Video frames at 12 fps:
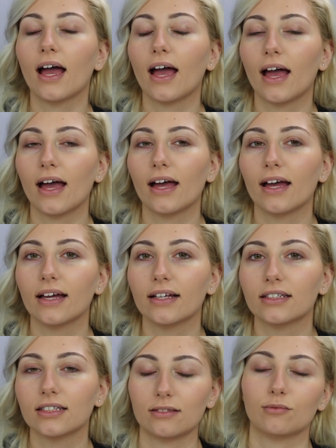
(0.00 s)

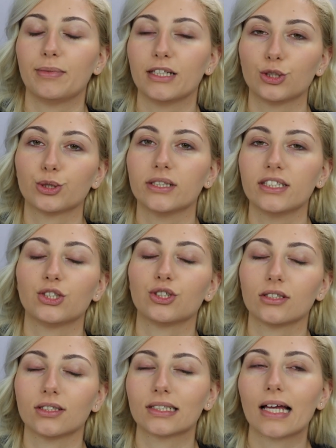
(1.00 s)
and Pinterest
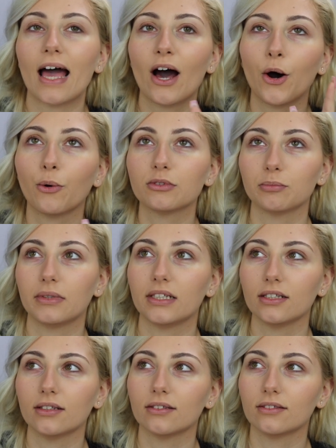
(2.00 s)
just helped
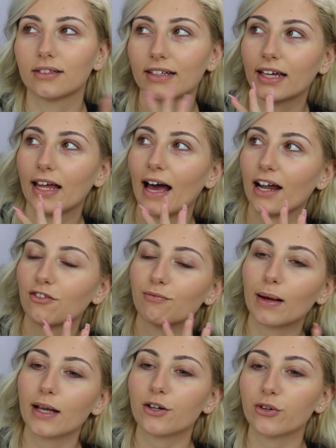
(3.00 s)
me get out of
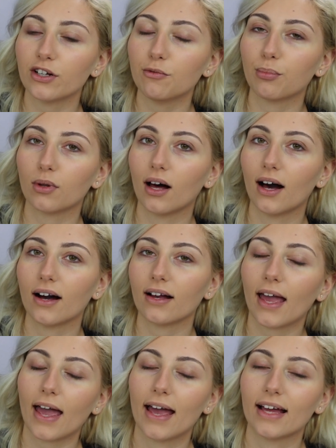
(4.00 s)
my creative block,
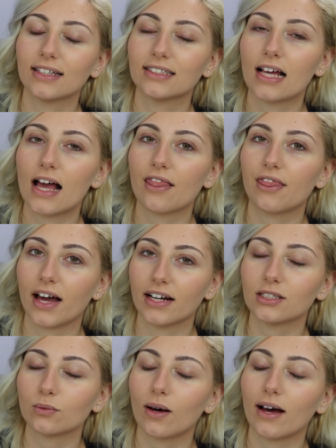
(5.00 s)
and that
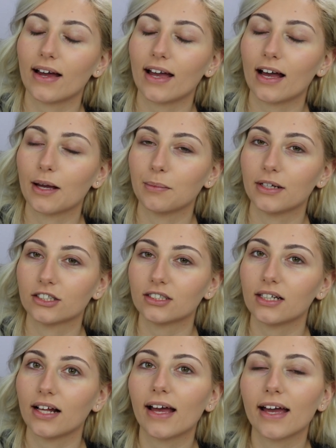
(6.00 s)
is why I'm here
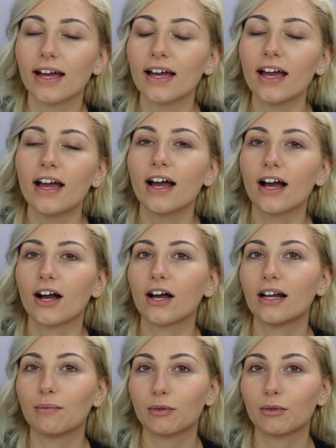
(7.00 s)
today, and I'm